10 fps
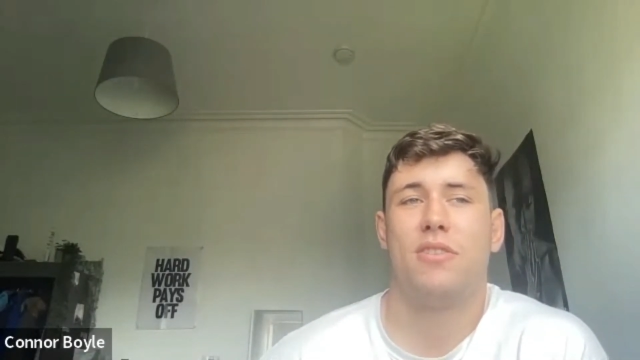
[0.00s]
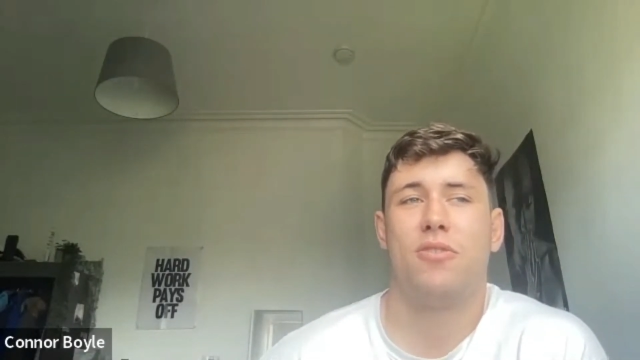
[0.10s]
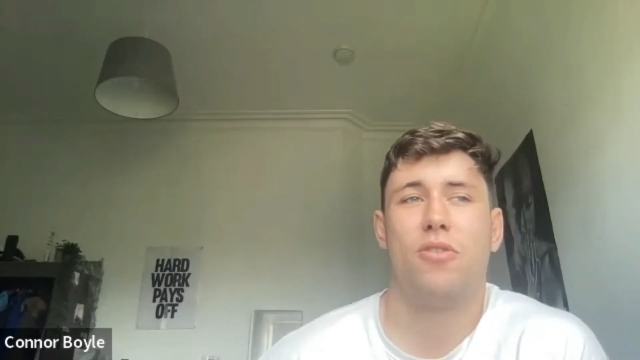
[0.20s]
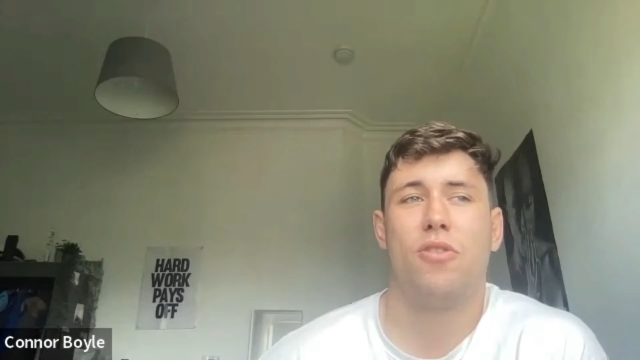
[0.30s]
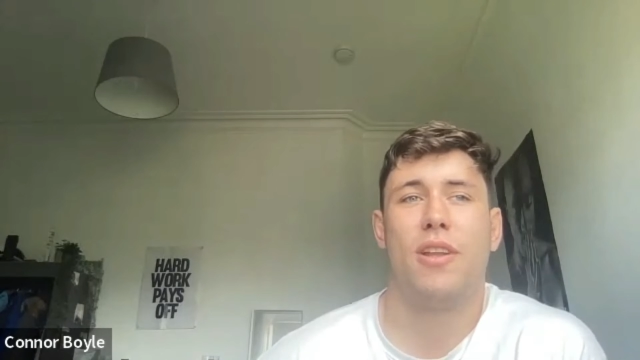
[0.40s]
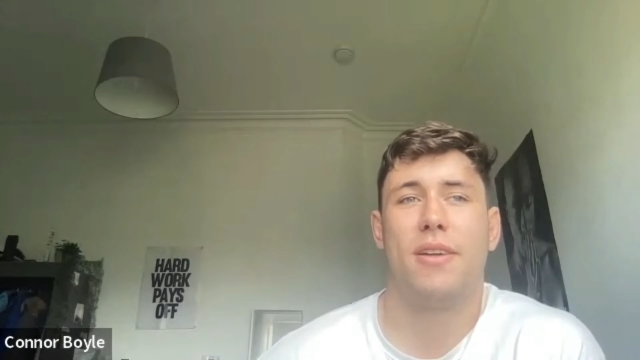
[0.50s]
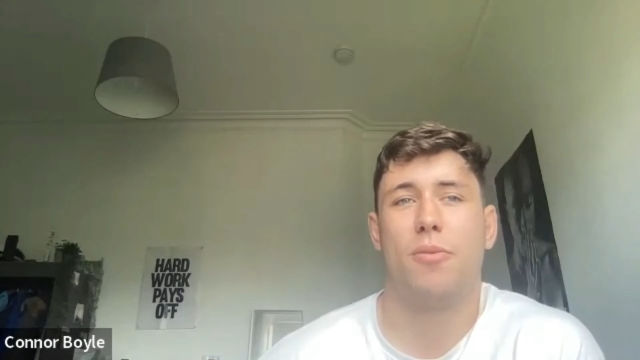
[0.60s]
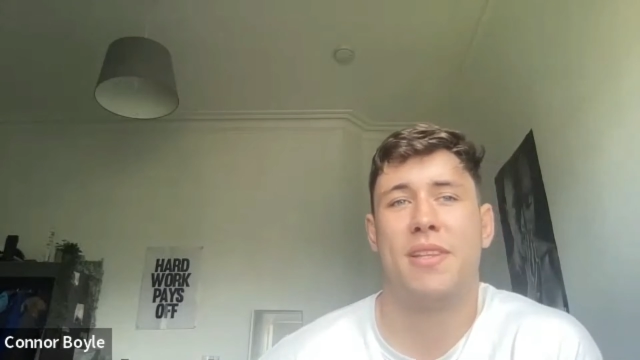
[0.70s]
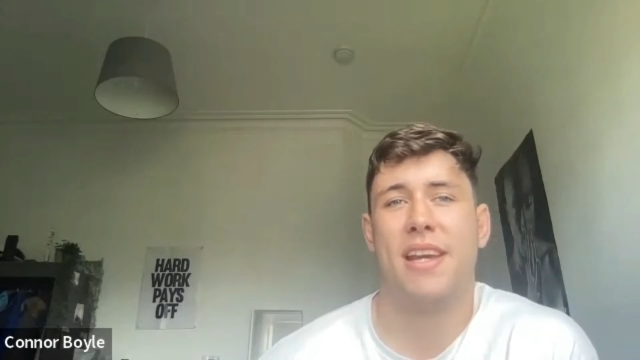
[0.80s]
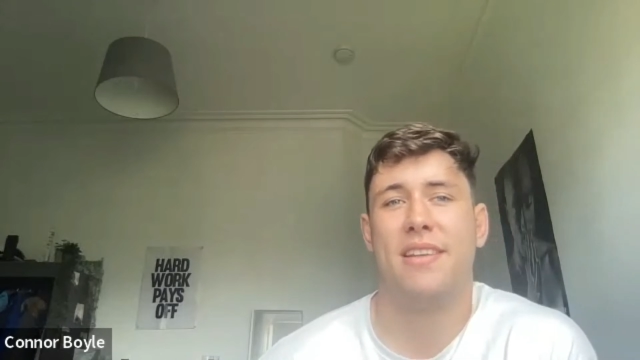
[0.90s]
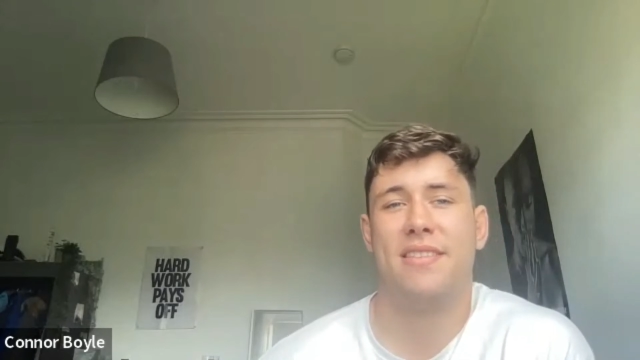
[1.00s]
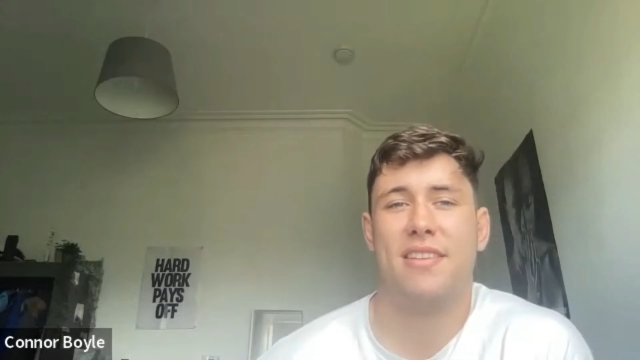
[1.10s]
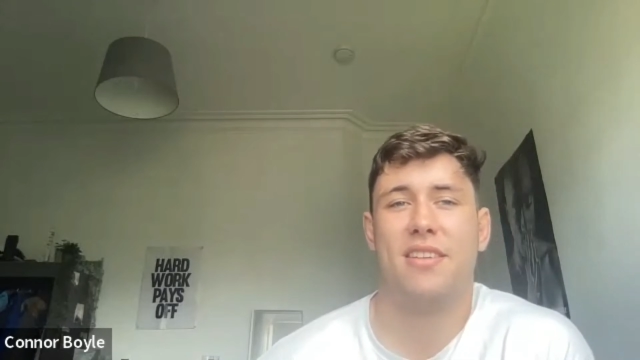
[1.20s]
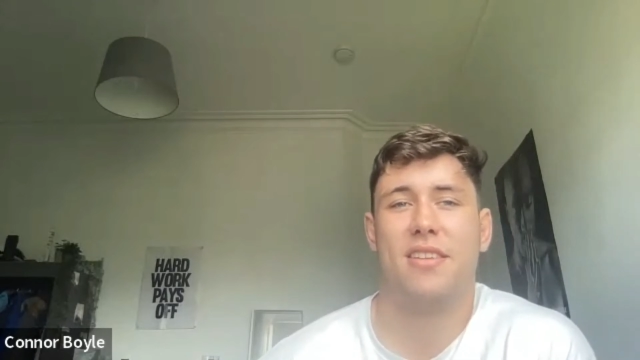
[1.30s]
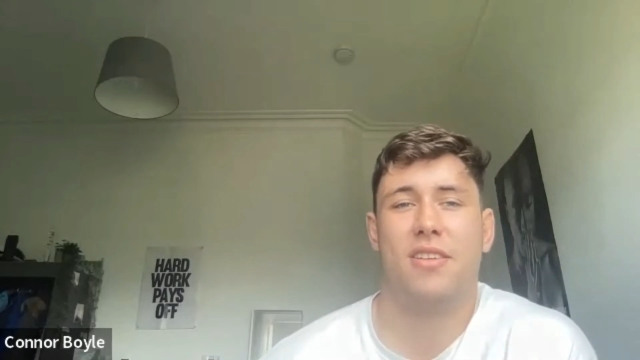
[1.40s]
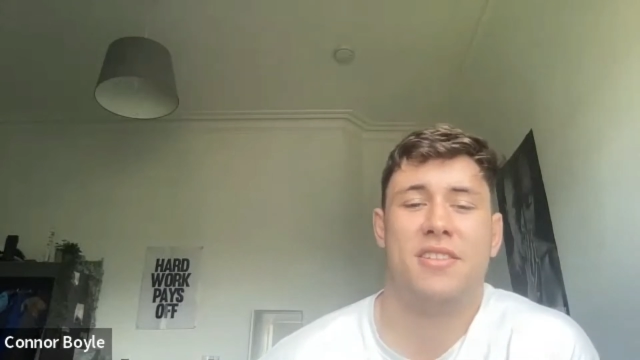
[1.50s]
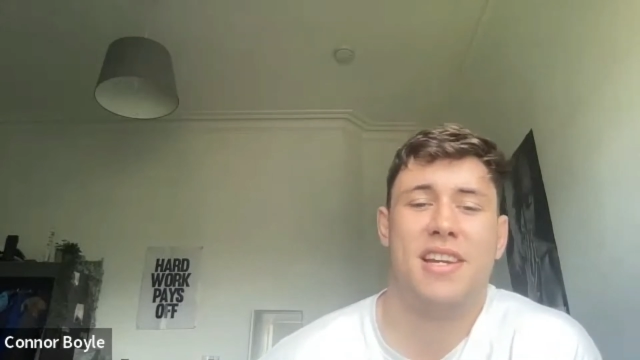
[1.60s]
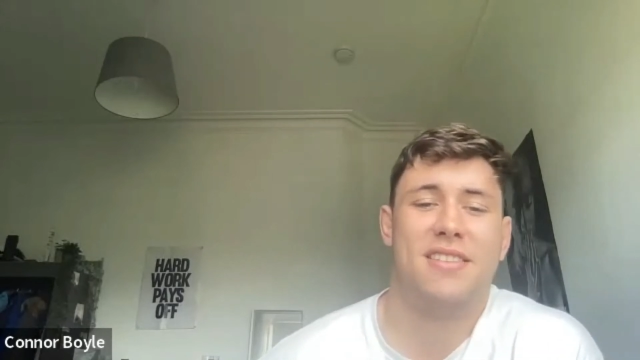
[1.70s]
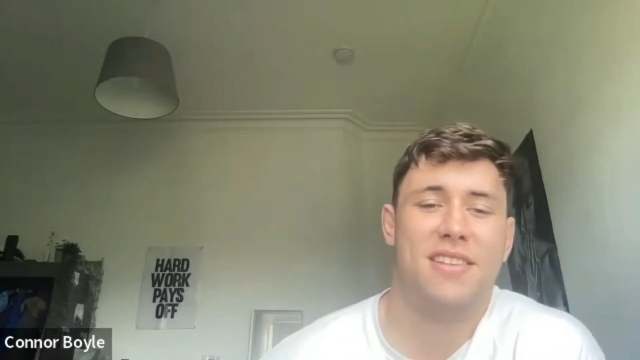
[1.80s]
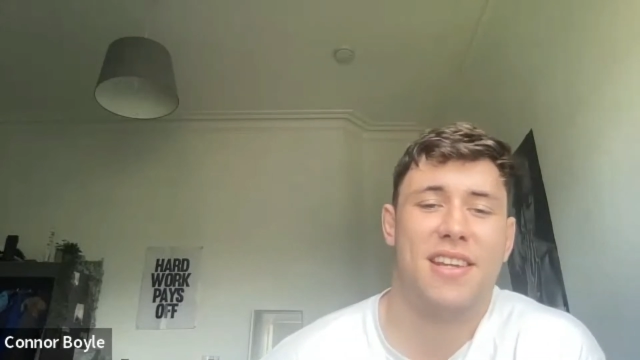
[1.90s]
don't know. Like you tend
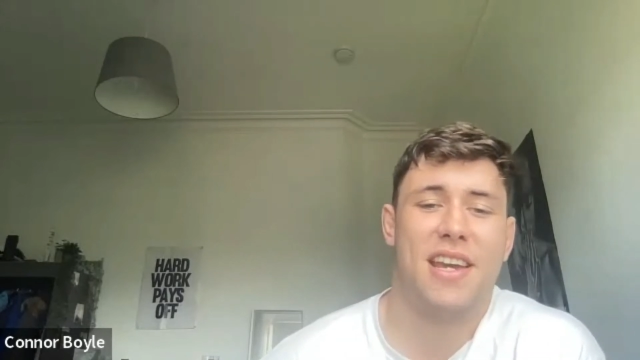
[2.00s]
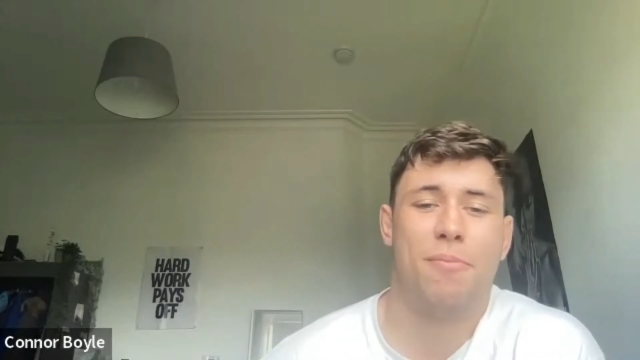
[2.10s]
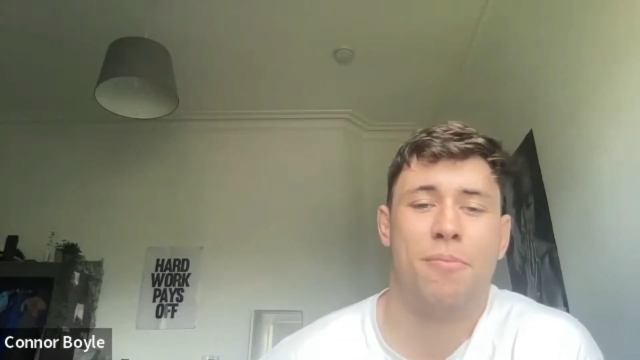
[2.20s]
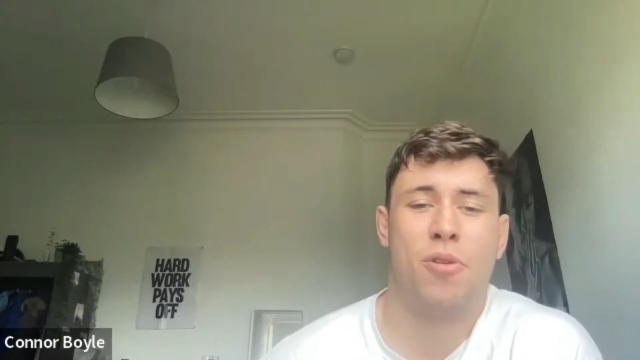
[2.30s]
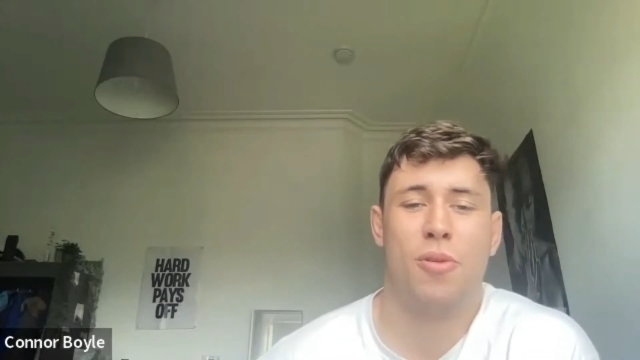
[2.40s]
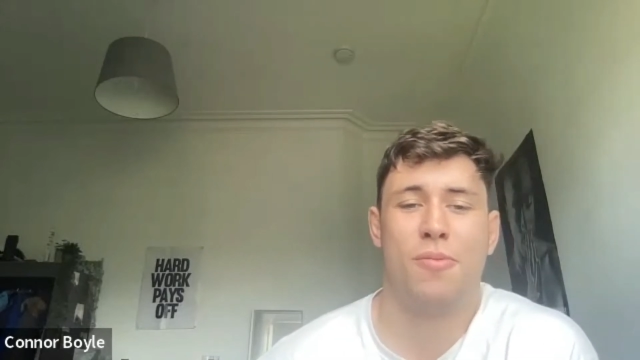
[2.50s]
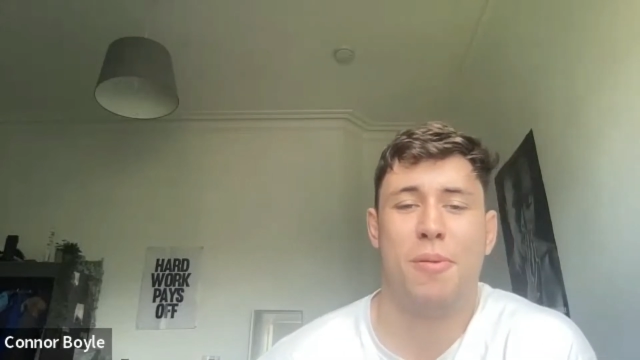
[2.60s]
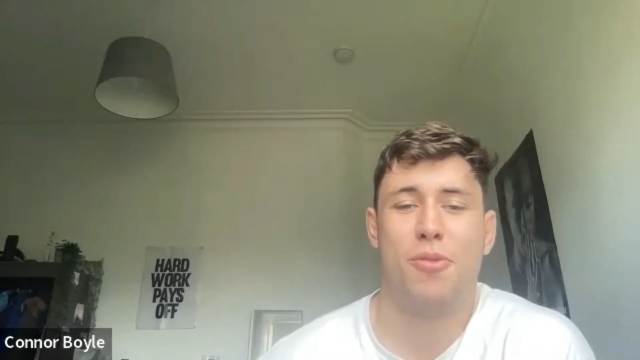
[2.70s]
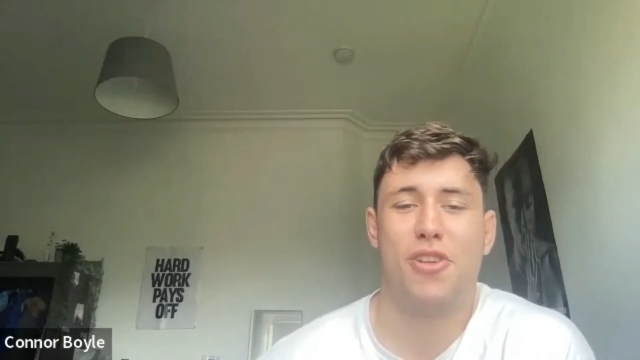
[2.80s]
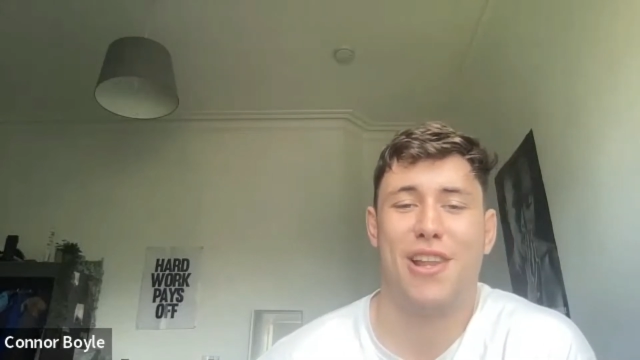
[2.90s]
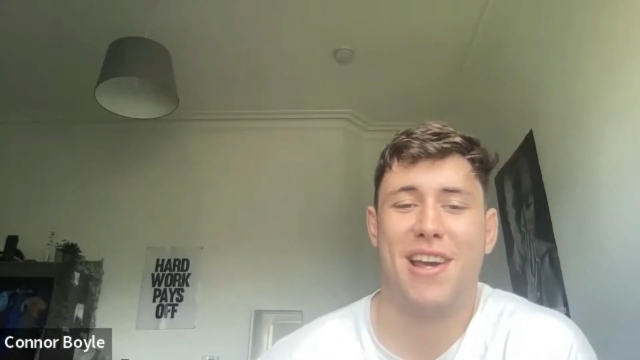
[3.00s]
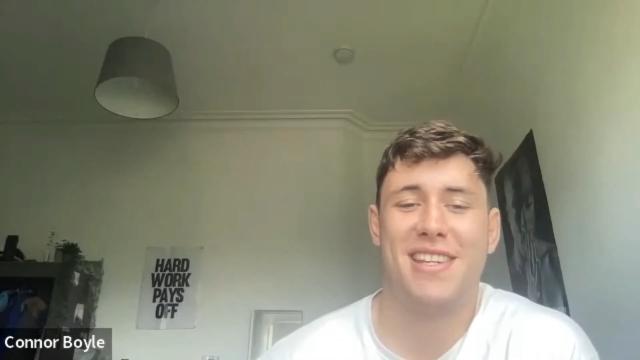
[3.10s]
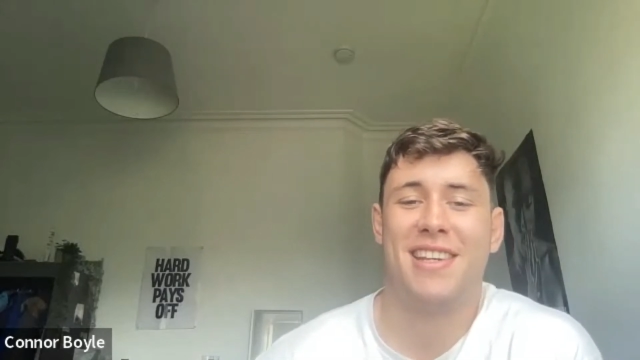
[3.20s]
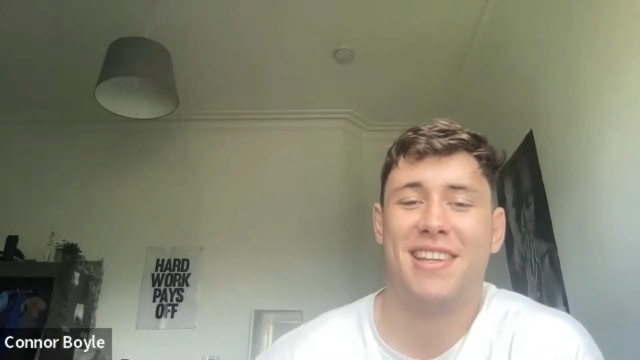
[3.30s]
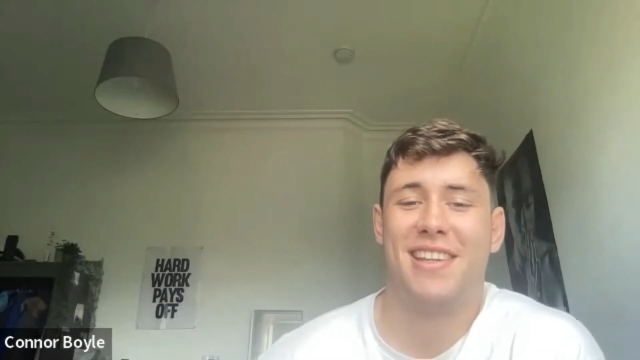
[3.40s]
to get put with people you like.